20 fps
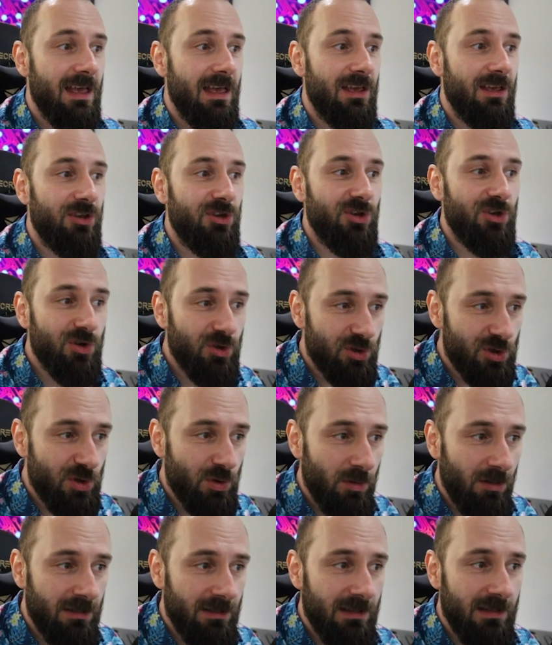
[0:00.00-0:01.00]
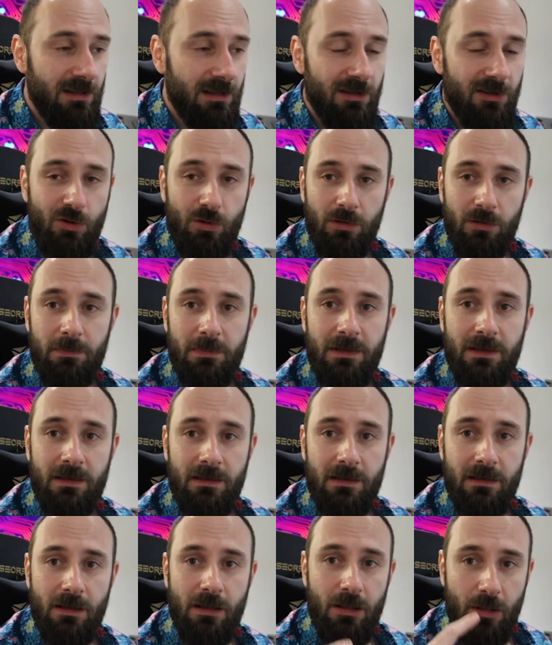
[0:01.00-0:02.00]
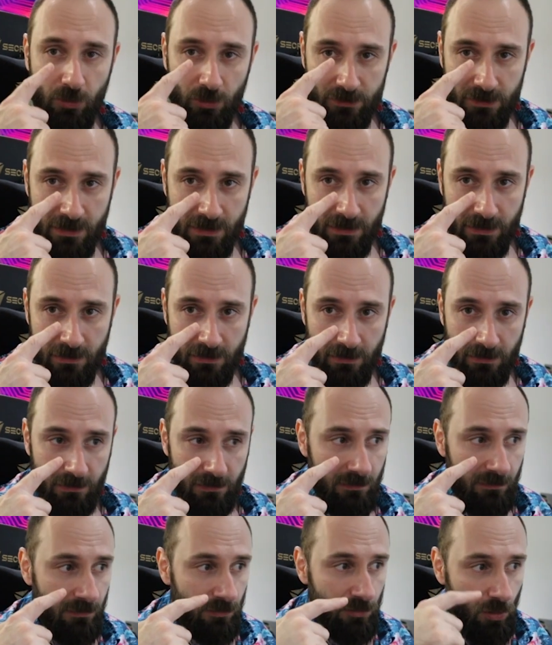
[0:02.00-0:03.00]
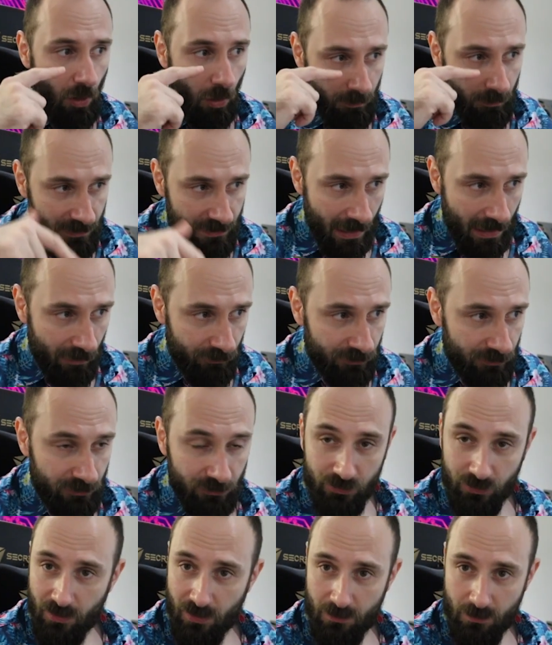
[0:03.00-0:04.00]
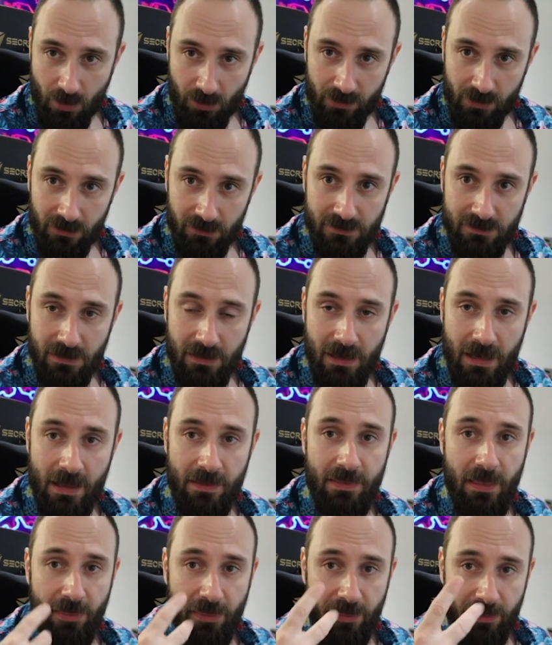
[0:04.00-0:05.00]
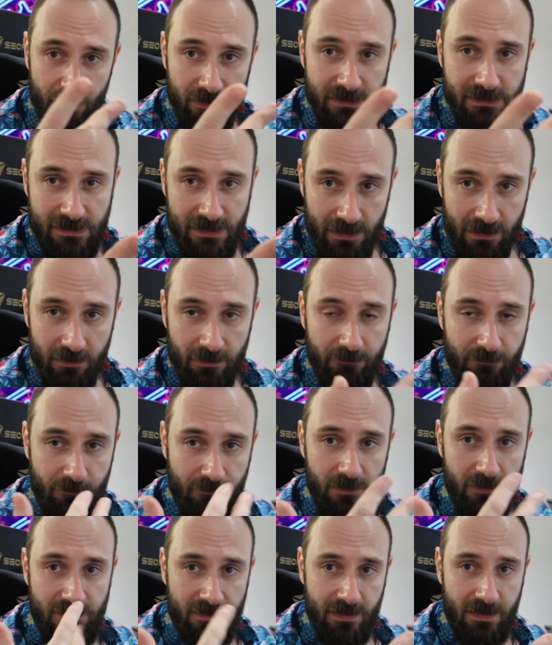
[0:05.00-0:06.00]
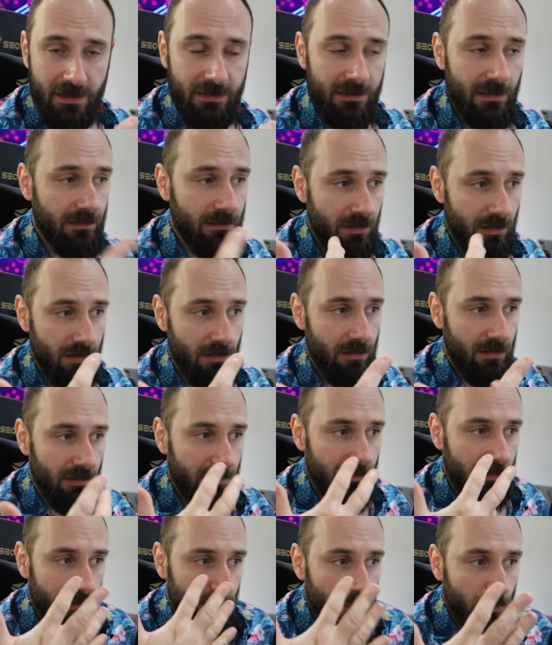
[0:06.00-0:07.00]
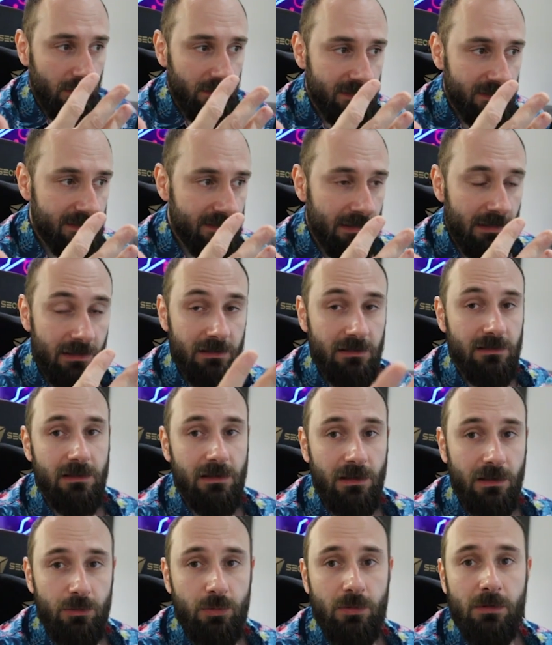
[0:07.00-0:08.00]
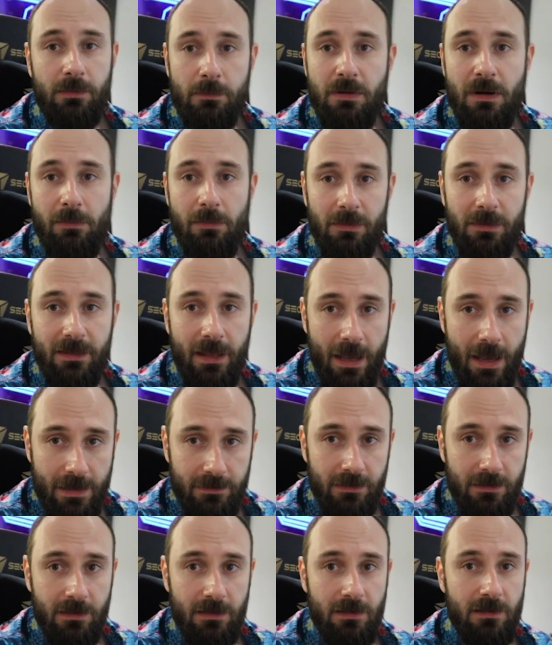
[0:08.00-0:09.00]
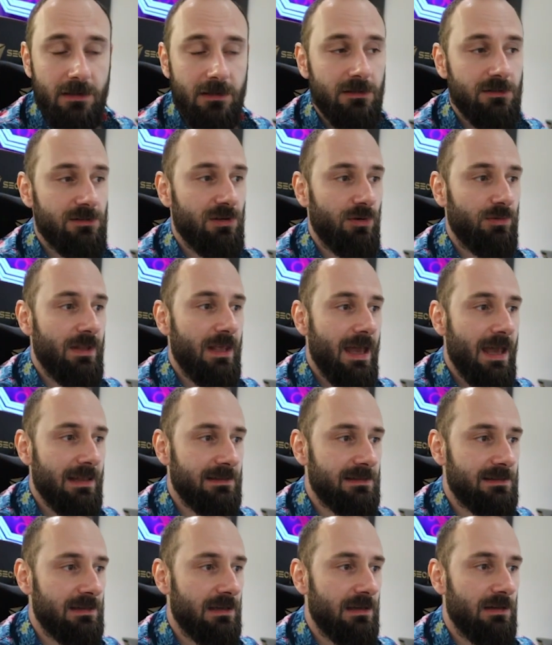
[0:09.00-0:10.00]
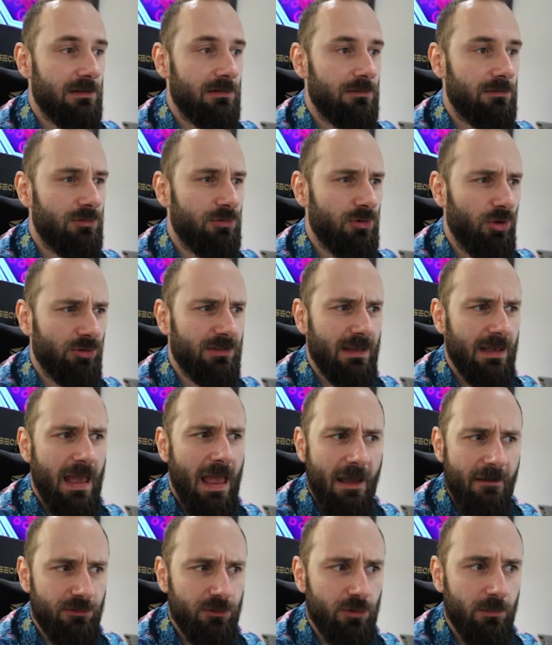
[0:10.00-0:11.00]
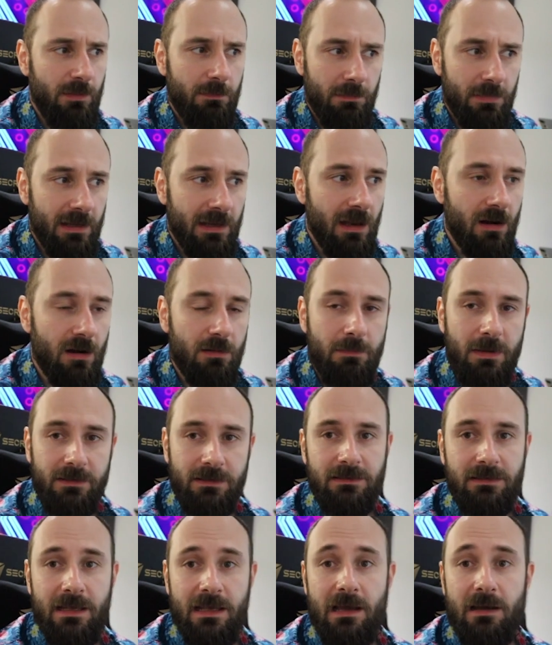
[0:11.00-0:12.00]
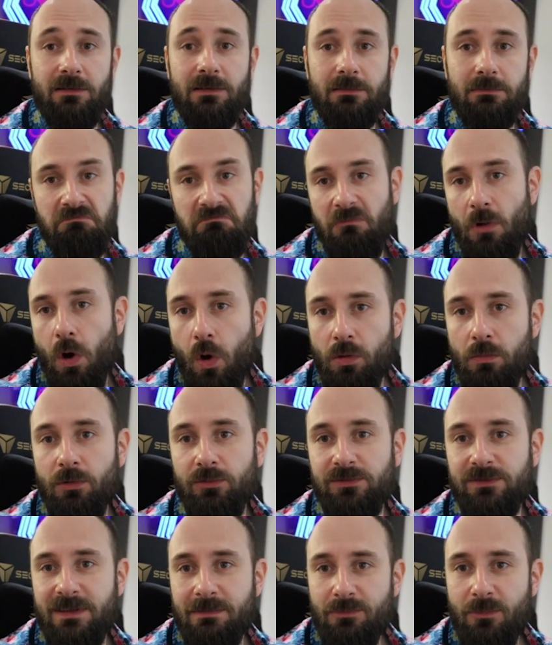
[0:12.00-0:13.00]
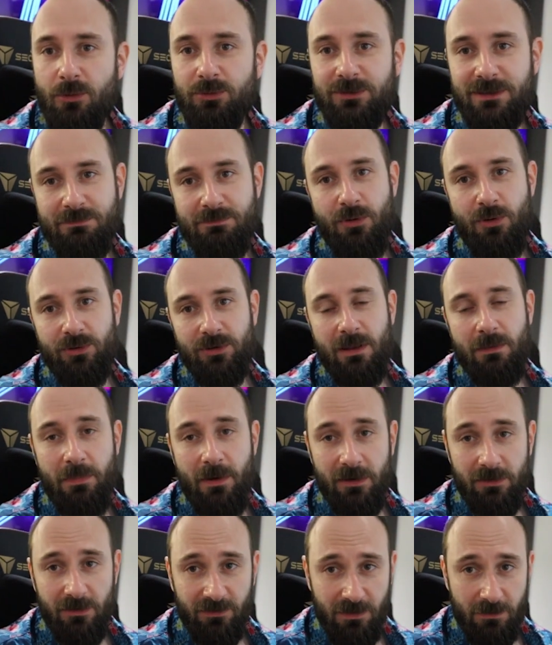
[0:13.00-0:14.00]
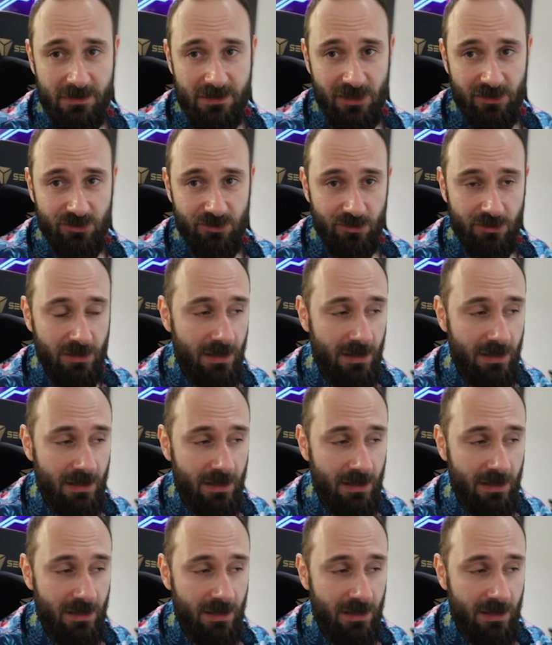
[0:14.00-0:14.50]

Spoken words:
usually you will be looking top down to your models, and the first thing that you will see, it will be probably the head. So the heads don't have to be bigger, but they are almost the most important part of the miniature.